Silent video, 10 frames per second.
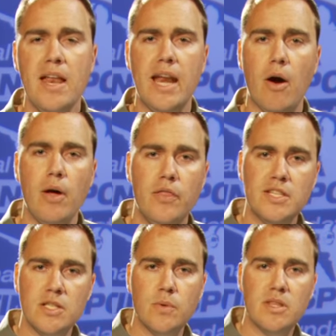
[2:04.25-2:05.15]
Now,
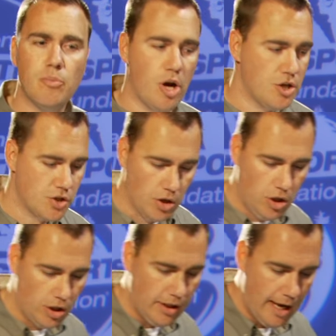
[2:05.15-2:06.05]
this is what the mirage is going
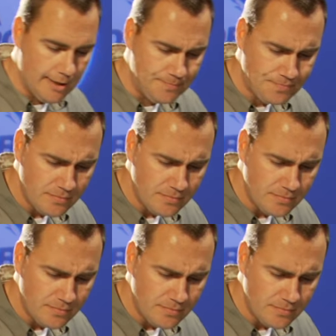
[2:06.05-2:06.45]
to look like.